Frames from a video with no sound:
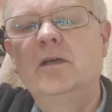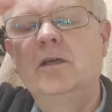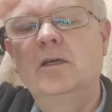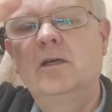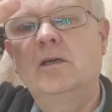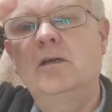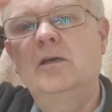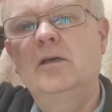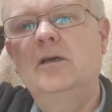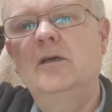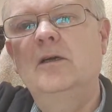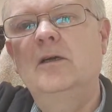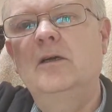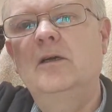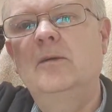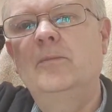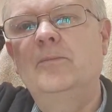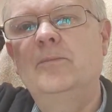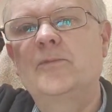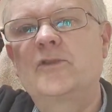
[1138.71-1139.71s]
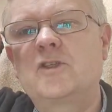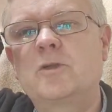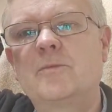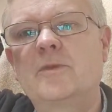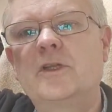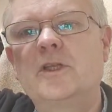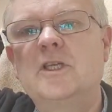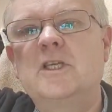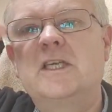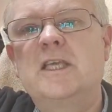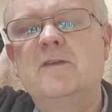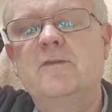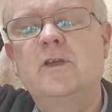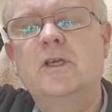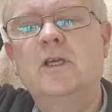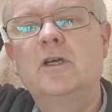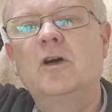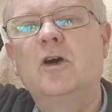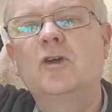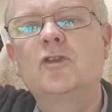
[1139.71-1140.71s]
something you're
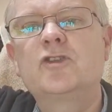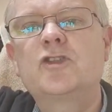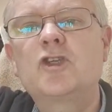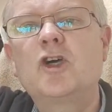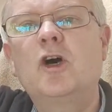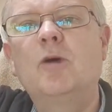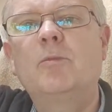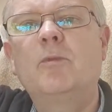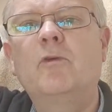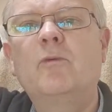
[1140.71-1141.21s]
giving on top of